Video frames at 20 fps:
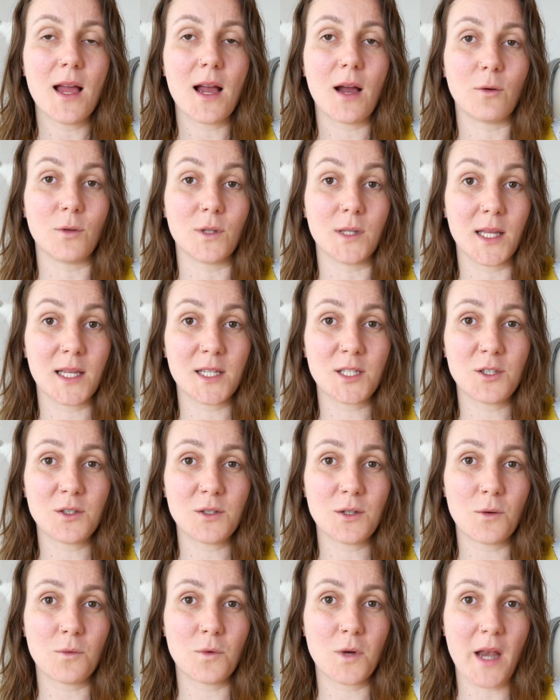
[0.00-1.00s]
I will let you
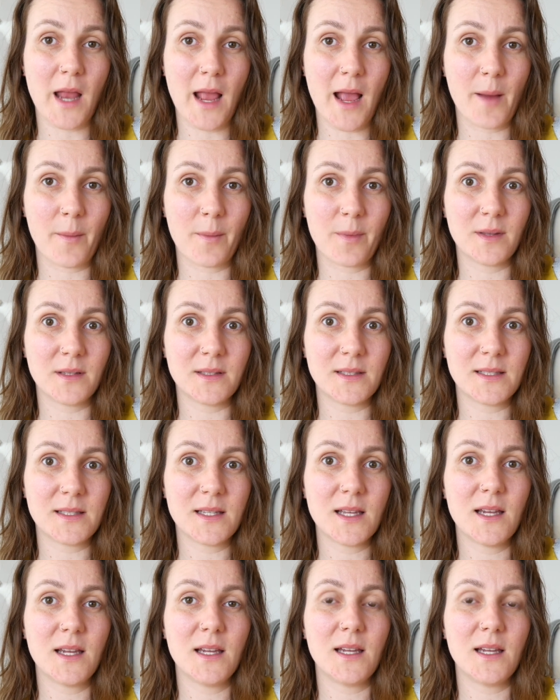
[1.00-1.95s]
know what happens